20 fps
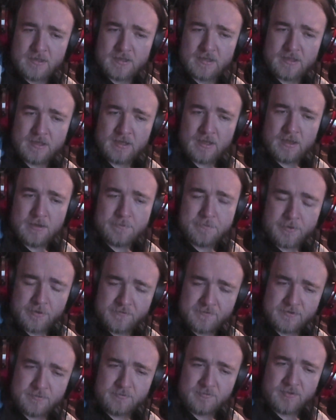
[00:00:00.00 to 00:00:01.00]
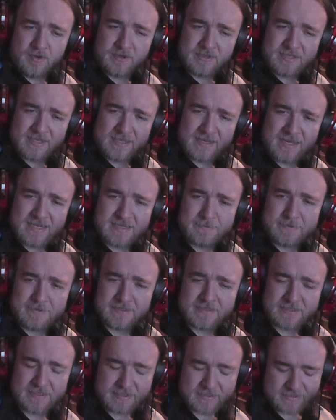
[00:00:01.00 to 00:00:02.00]
Both of them run
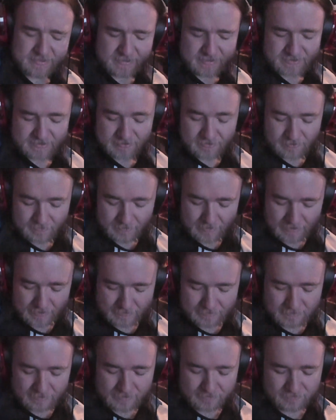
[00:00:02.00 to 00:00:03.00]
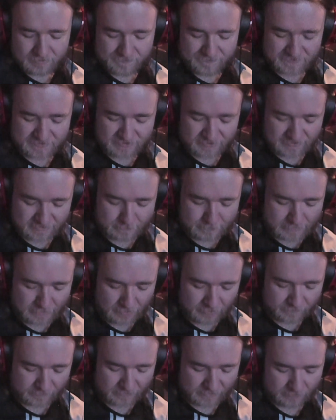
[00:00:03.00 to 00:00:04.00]
1080p 60, so yeah, the graphics card's a bit
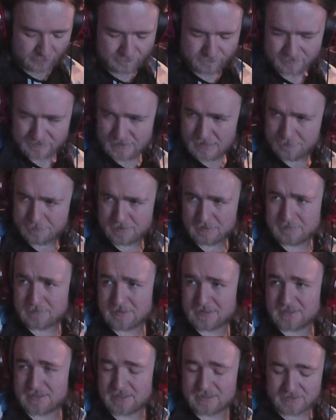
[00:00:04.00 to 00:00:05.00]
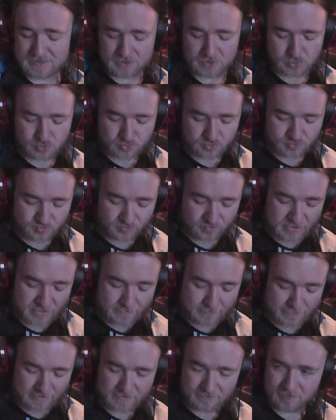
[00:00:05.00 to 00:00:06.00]
overkill for that, but it means it's
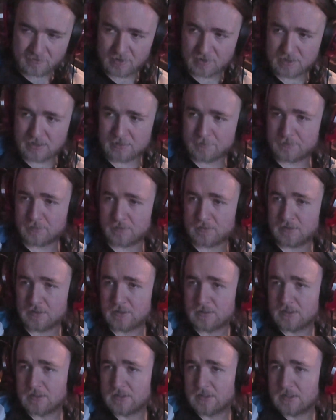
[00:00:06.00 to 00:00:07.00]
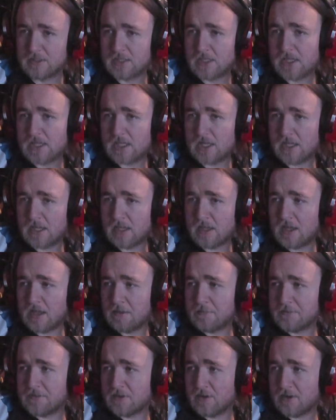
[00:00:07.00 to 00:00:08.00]
incredibly reliable.
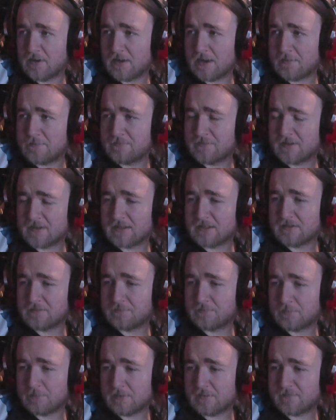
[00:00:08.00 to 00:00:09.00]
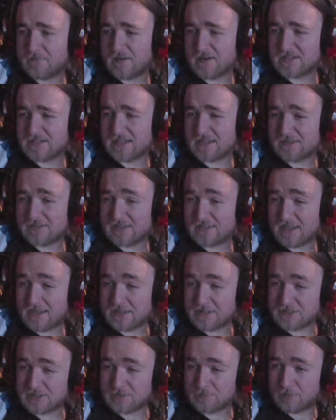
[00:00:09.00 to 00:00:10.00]
Though I am thinking of probably phasing out the
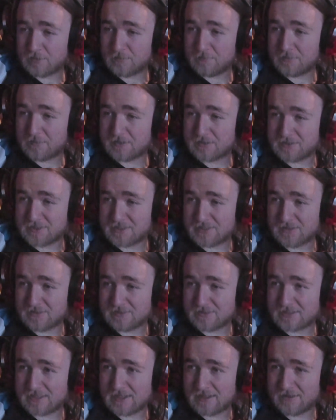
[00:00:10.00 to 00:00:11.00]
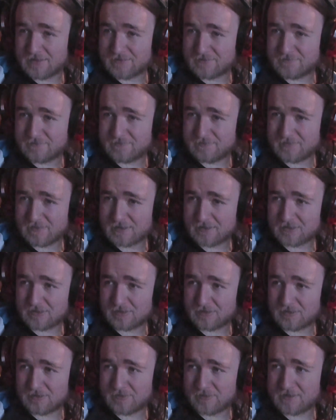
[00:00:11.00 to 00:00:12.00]
Acer one because it's starting to get a lot of
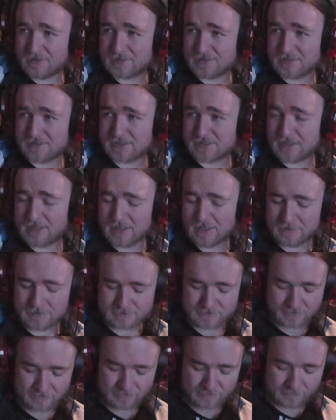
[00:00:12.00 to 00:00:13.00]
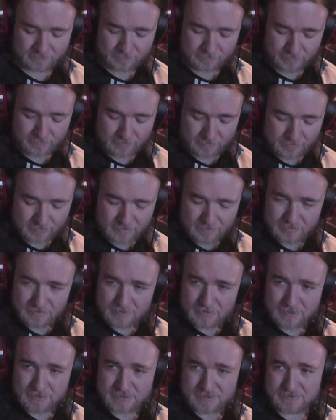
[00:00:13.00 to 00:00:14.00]
flicker on it. So
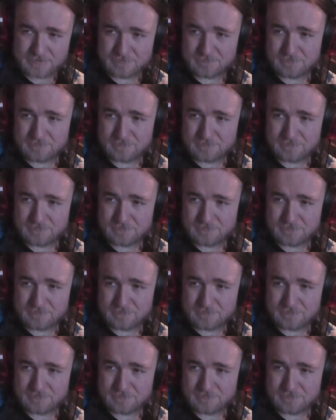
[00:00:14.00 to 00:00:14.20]
it's